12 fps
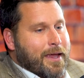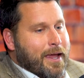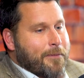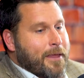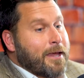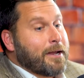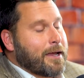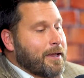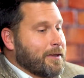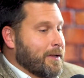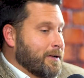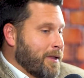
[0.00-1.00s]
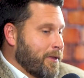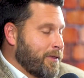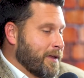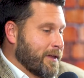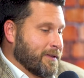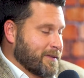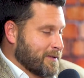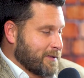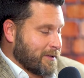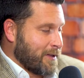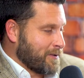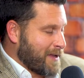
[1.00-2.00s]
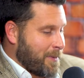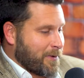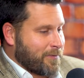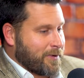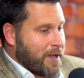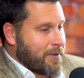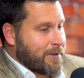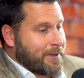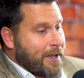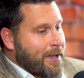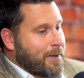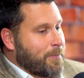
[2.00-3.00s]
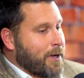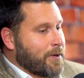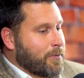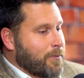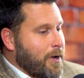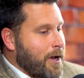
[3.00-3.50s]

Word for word: And then another thing, and this is another topic for another day, but